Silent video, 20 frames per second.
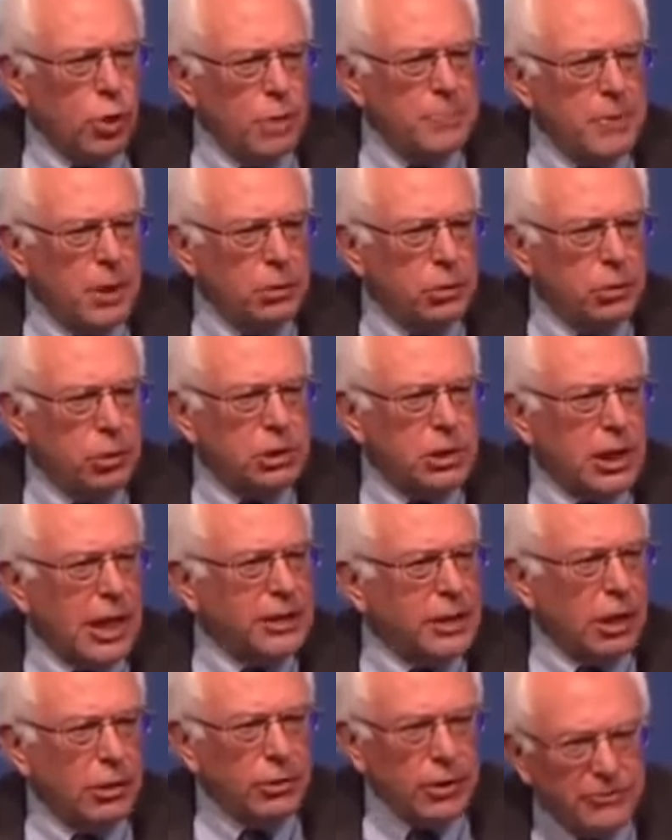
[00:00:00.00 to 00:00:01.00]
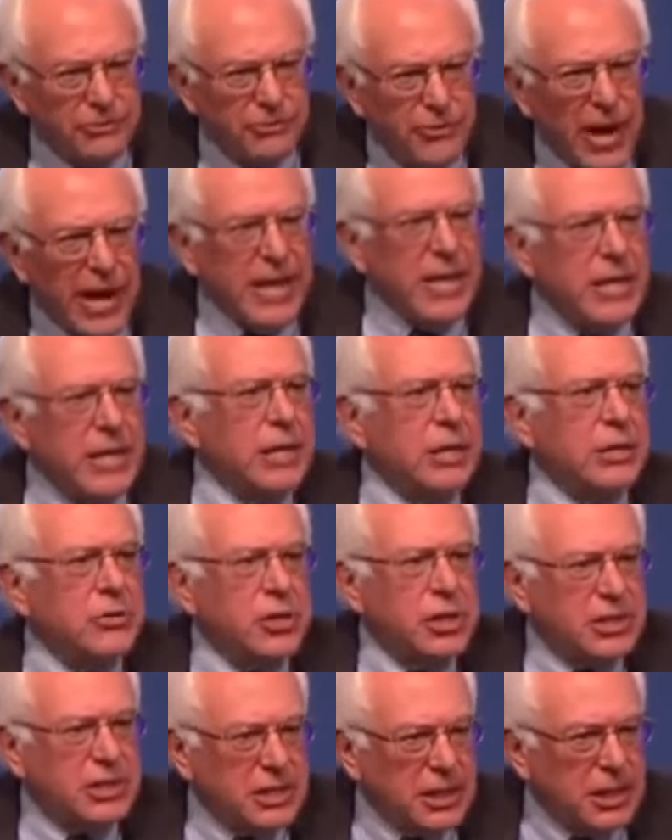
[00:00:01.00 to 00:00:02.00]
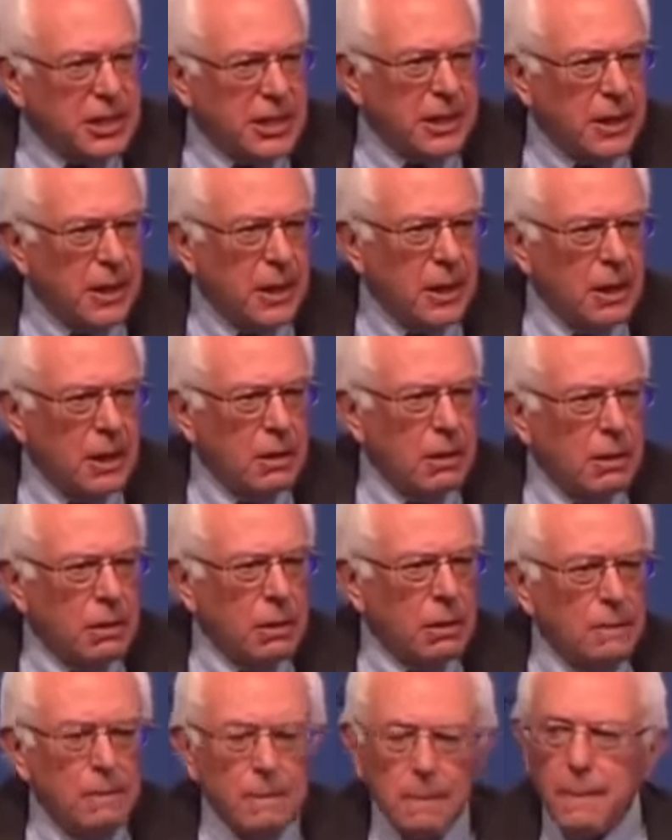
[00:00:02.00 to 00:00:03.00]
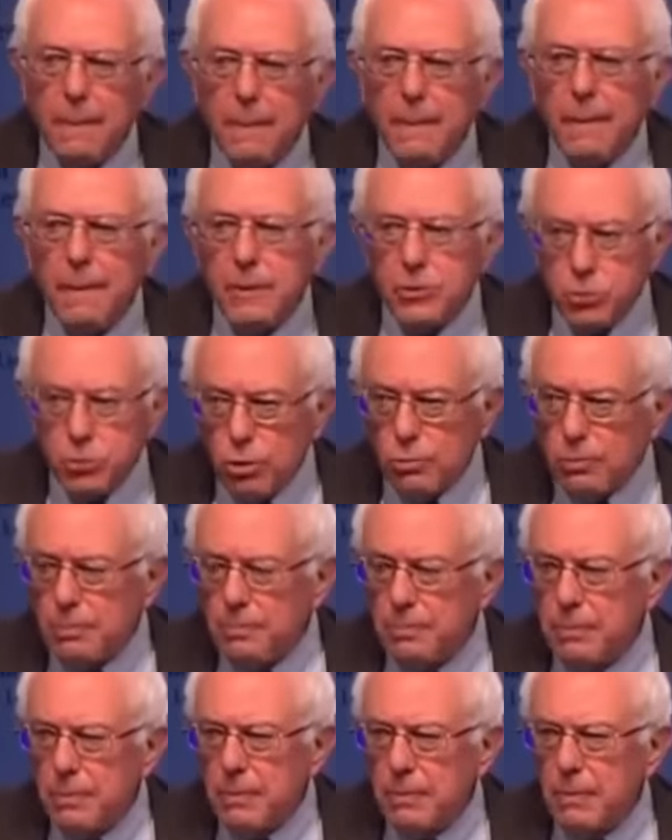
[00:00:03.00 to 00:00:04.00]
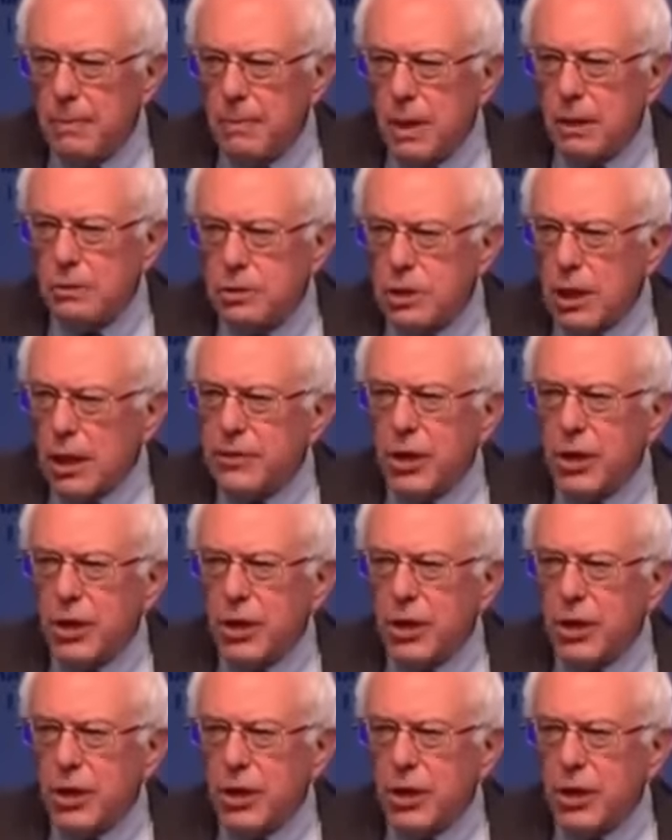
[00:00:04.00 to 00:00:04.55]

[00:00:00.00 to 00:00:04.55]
equipment. It looks like they're invading the city. True. You know, it's